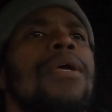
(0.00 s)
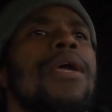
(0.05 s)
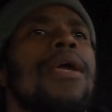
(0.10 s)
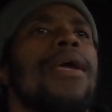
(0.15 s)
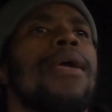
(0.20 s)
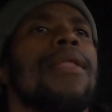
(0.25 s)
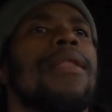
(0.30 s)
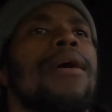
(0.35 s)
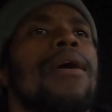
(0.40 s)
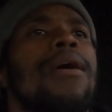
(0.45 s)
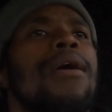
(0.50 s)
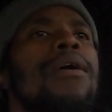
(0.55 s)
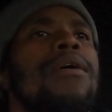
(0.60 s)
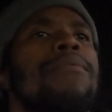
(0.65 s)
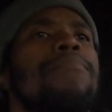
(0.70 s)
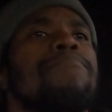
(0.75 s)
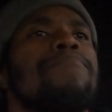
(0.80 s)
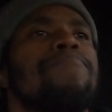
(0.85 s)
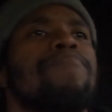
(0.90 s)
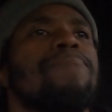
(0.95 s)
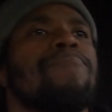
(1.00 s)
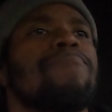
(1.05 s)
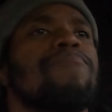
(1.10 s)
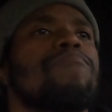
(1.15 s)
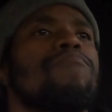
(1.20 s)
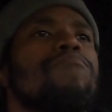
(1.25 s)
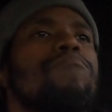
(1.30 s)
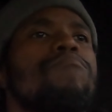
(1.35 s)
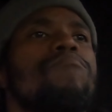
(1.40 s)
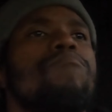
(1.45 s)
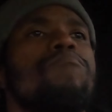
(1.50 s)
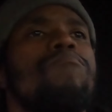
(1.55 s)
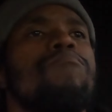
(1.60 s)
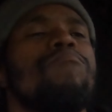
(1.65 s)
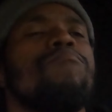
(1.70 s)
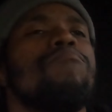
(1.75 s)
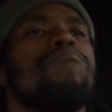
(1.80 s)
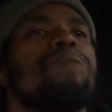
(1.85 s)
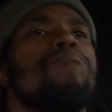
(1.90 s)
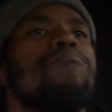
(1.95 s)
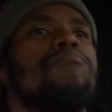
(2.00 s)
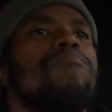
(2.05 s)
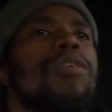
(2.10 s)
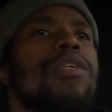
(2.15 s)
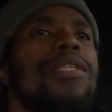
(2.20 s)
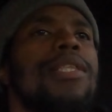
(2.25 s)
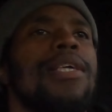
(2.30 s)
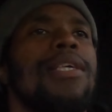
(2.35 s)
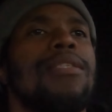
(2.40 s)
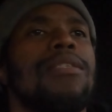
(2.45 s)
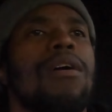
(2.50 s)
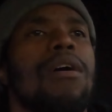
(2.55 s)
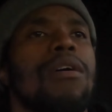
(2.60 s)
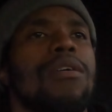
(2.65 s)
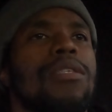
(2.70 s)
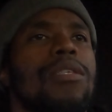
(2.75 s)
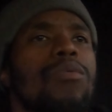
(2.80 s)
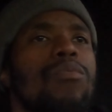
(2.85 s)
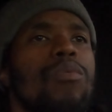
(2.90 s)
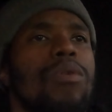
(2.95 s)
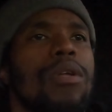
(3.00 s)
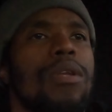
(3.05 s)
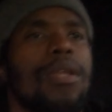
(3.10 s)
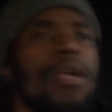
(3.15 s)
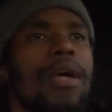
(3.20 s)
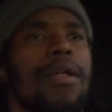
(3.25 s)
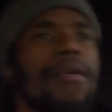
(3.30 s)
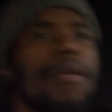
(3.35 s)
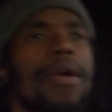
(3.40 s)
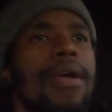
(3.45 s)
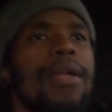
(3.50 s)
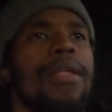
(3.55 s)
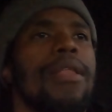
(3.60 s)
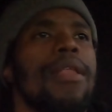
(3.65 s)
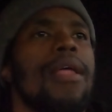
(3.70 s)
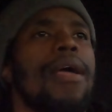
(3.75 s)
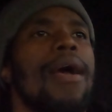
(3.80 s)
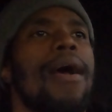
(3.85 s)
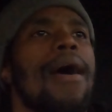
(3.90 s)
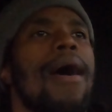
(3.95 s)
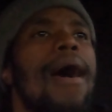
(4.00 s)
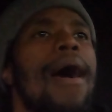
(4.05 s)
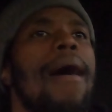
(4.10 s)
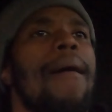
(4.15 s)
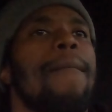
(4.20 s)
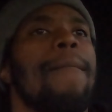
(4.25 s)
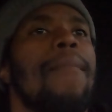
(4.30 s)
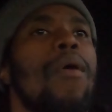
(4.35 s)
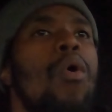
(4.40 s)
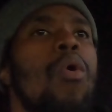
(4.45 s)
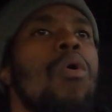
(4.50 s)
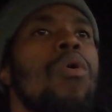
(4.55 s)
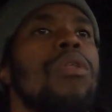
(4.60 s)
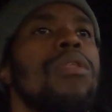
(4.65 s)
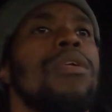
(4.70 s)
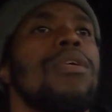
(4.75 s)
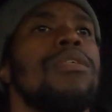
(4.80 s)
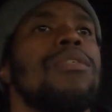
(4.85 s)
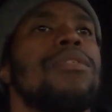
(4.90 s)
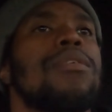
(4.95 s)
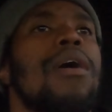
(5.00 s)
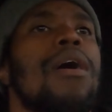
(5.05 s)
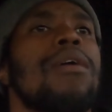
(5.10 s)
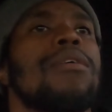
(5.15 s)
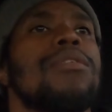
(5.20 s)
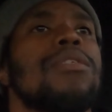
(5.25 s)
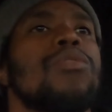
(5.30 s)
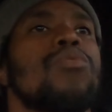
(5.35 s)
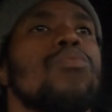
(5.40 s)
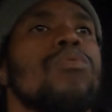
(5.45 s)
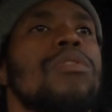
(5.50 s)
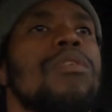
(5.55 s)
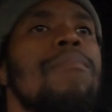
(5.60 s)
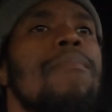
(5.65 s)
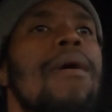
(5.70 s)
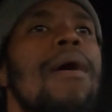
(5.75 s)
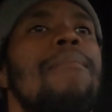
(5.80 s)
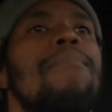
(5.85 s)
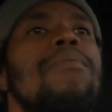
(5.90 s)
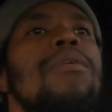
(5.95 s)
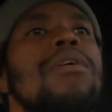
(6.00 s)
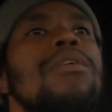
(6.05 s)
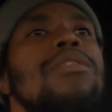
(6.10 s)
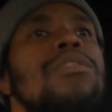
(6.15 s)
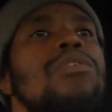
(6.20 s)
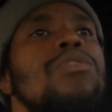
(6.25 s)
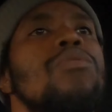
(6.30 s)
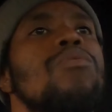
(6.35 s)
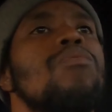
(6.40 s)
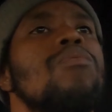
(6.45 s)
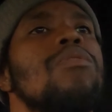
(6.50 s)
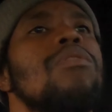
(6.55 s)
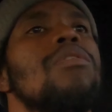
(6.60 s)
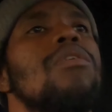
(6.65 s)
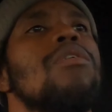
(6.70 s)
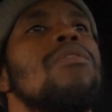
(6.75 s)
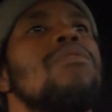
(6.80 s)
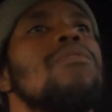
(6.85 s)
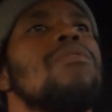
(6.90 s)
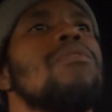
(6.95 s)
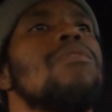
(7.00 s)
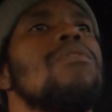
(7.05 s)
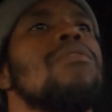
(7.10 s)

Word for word: And um, the detox and whatnot, right? All these toxins was in my blood too, you know.